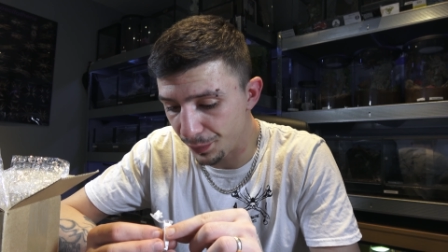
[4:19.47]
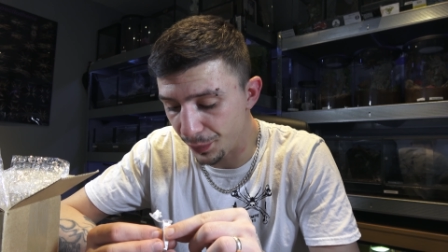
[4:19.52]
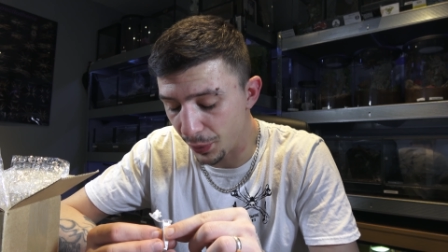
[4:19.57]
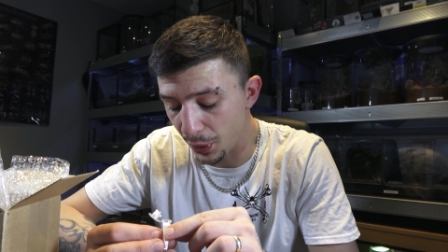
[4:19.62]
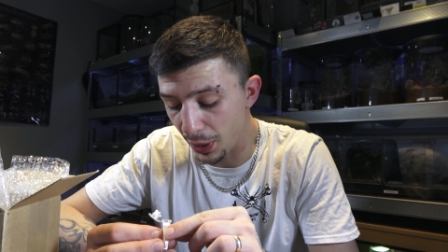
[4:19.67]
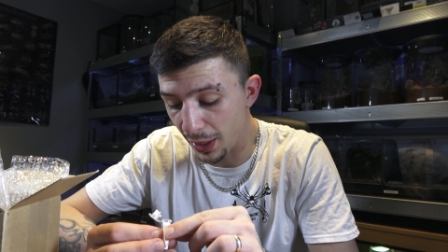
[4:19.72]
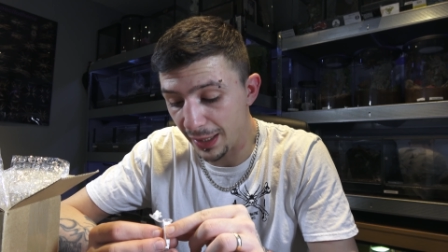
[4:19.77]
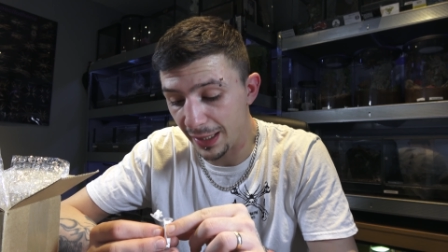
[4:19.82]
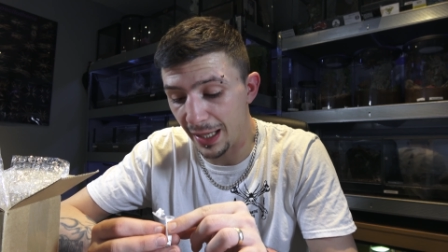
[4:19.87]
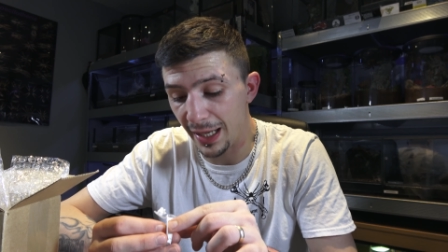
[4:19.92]

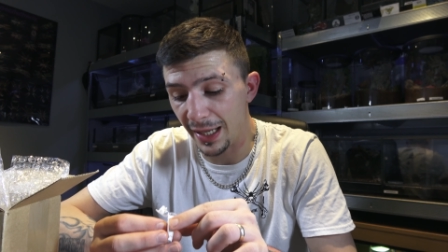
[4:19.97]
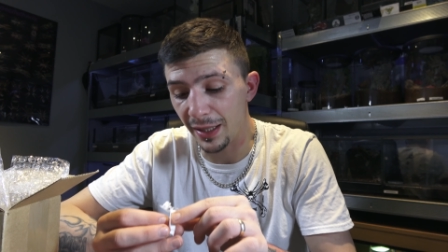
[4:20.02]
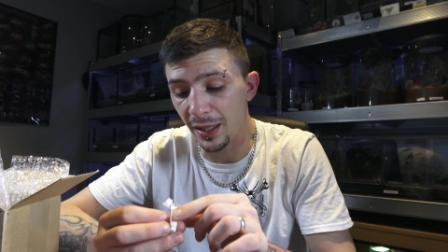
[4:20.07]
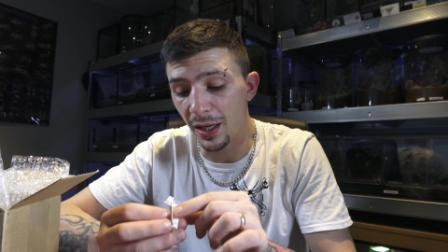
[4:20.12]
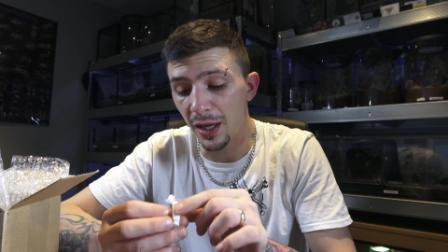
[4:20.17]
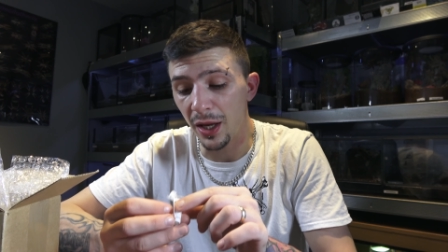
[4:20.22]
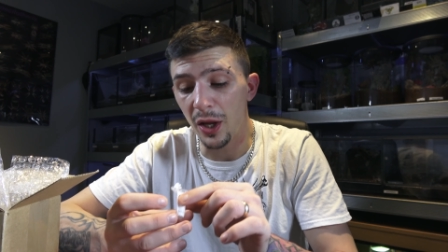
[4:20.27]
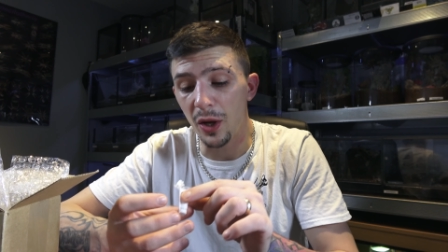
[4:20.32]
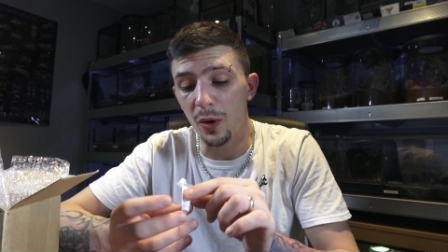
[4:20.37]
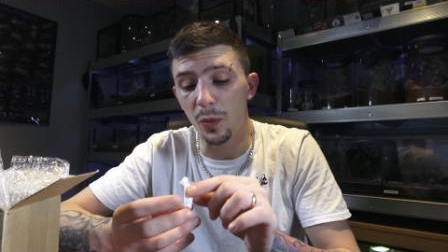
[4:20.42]
but again,
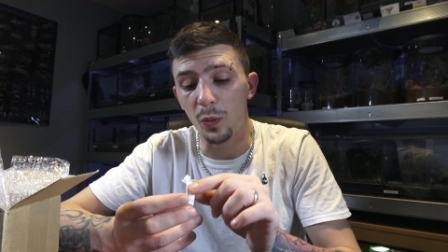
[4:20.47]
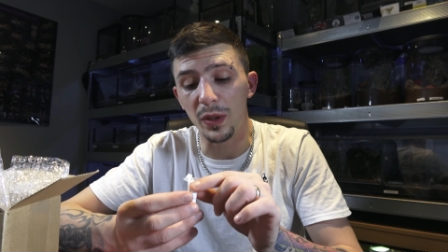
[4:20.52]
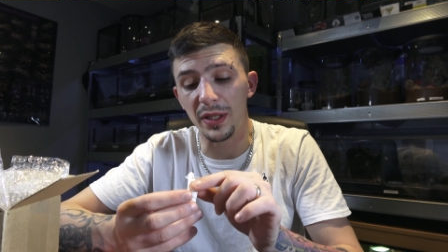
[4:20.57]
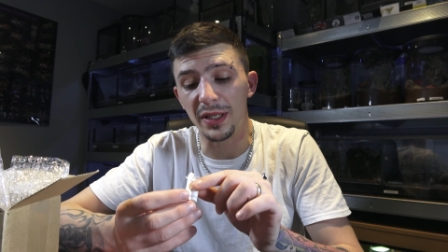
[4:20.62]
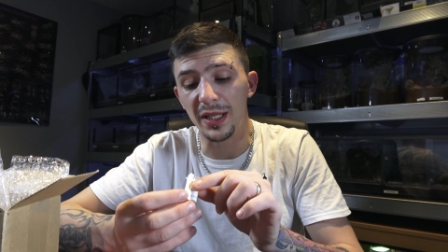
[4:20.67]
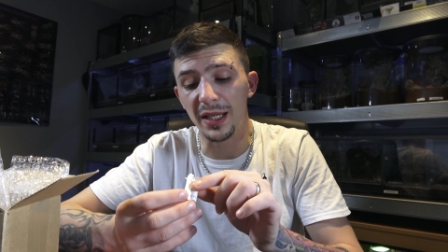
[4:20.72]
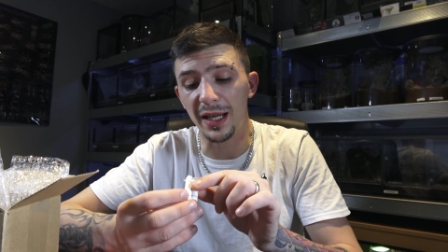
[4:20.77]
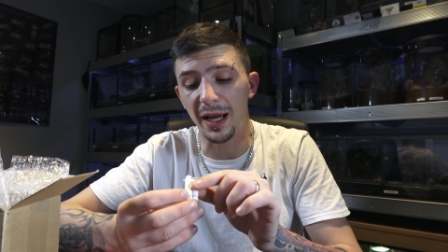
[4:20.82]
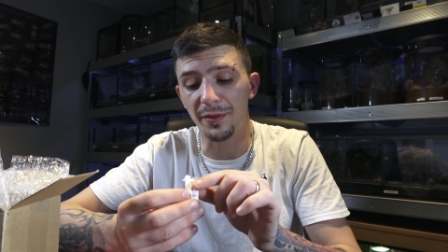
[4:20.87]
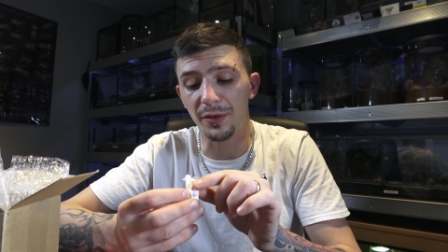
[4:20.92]
we
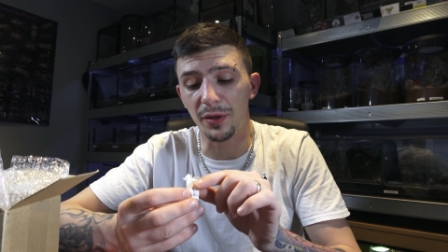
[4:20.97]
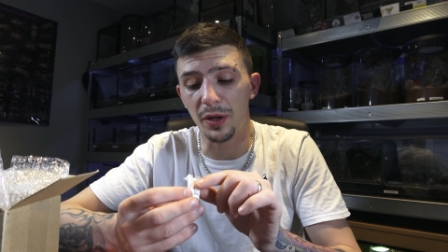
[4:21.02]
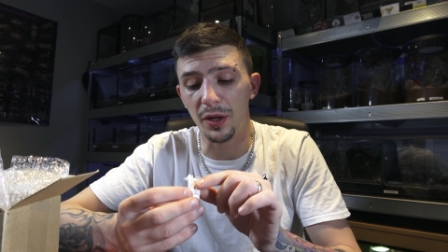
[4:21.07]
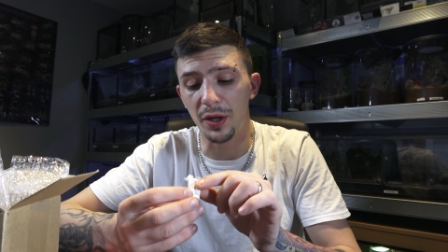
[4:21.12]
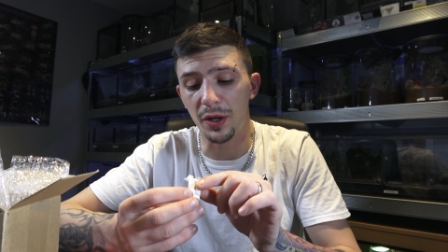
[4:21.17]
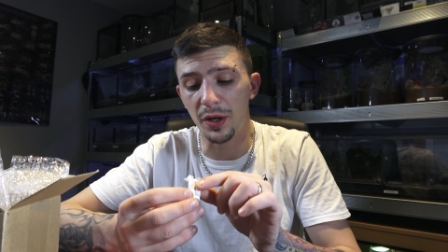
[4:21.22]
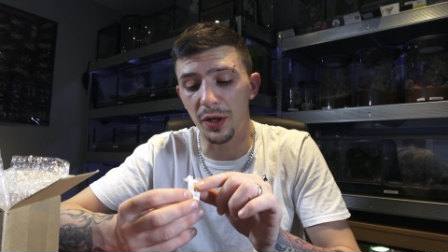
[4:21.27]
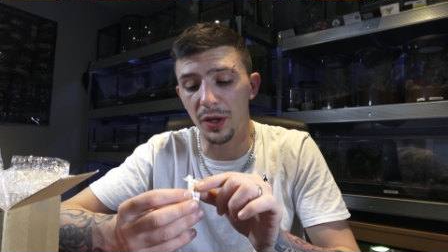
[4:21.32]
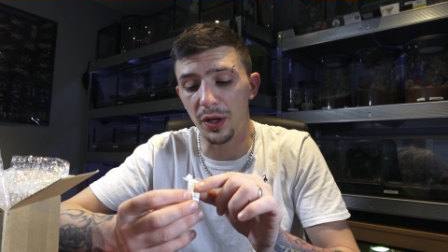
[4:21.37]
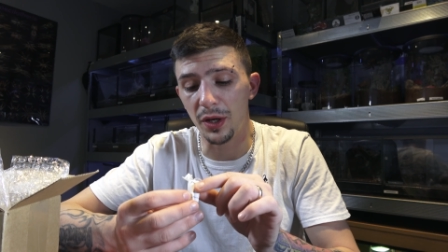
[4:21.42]
did have
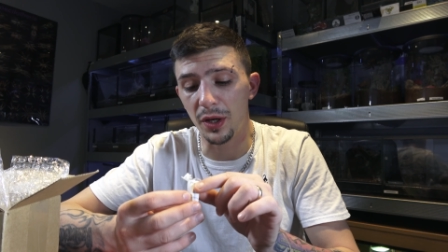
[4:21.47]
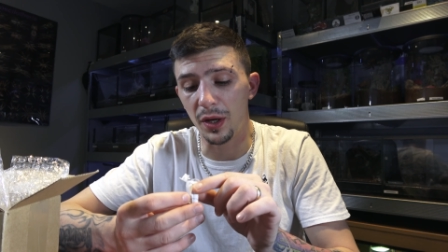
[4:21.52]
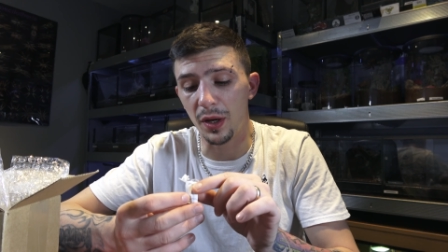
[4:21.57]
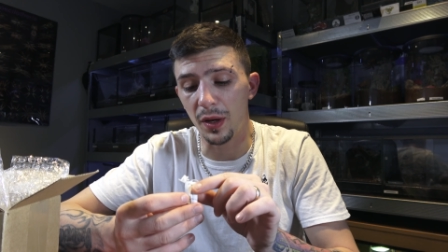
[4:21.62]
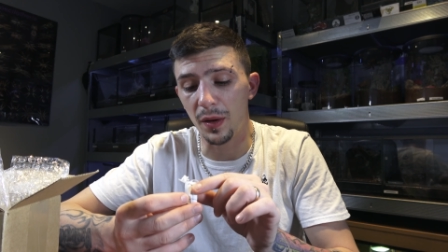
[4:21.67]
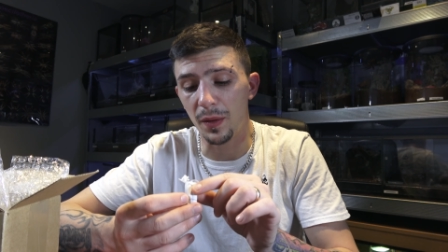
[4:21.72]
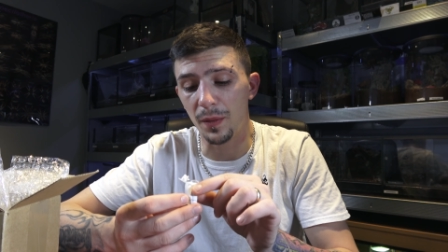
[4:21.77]
a